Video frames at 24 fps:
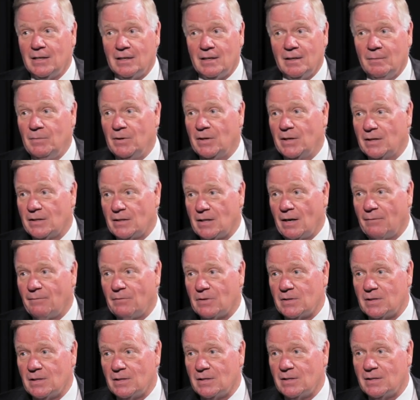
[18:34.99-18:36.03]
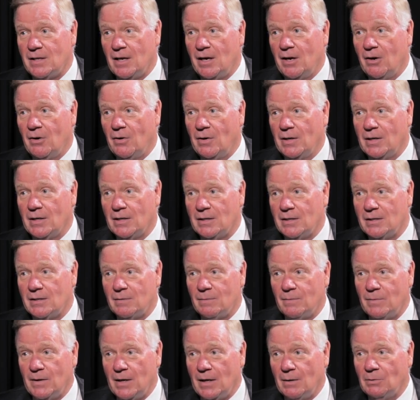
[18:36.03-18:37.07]
The biggest emphasis there is
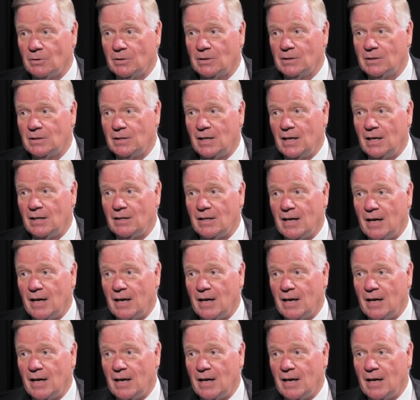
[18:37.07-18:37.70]
be able to take